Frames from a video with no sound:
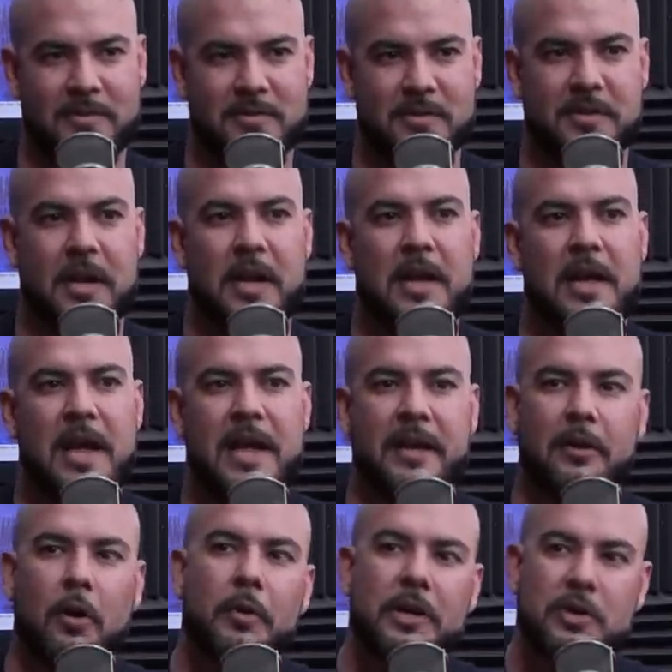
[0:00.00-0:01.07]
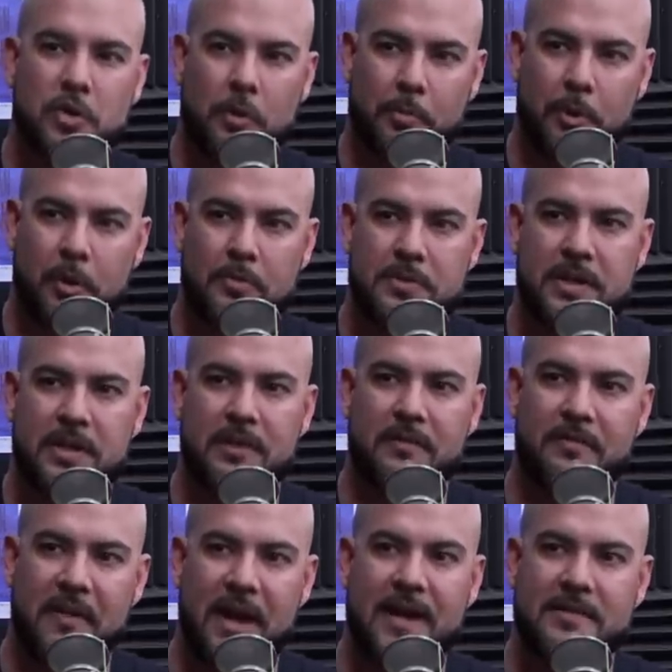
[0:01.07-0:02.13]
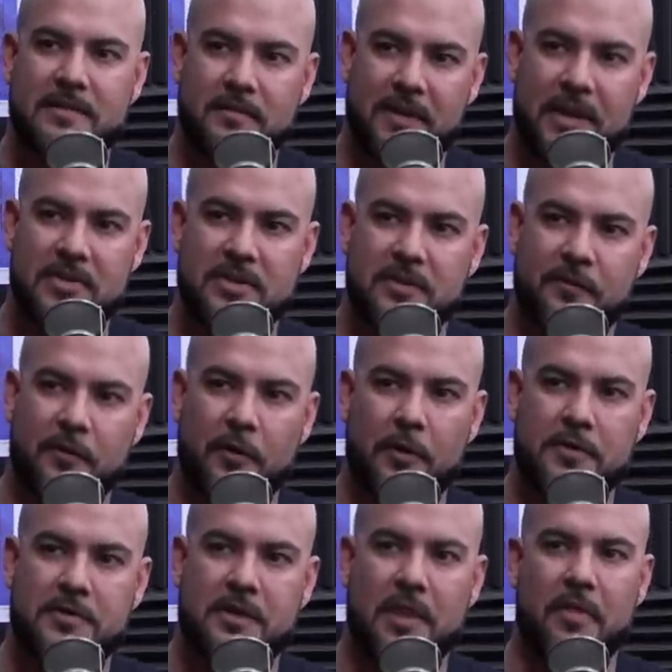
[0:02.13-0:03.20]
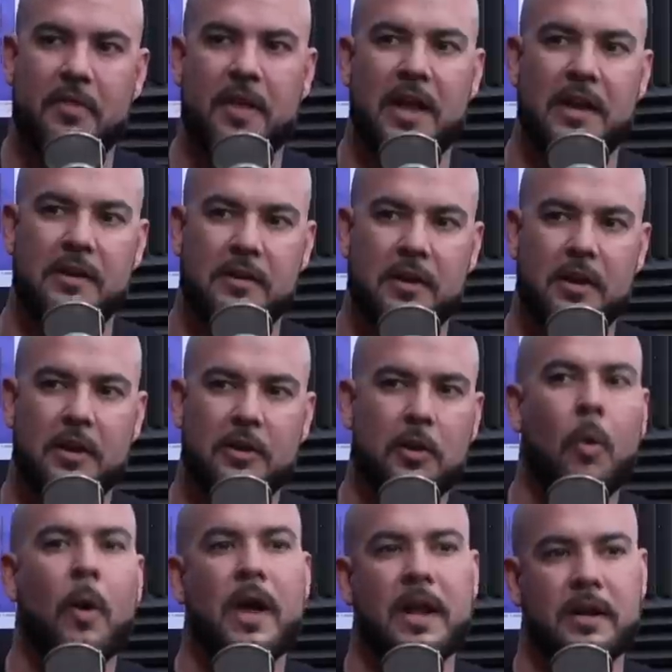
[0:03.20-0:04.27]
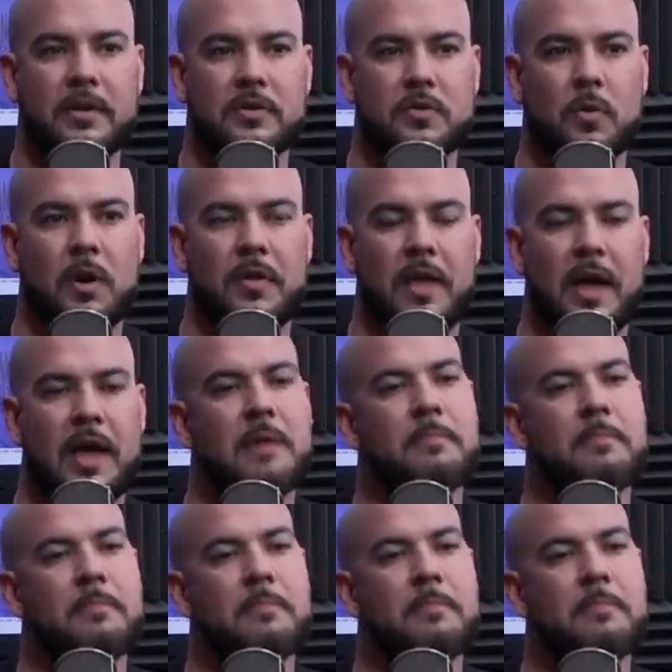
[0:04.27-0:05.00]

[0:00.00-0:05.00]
It's just hey, go eat your protein and fats and veggies first, and then go ahead and enjoy that.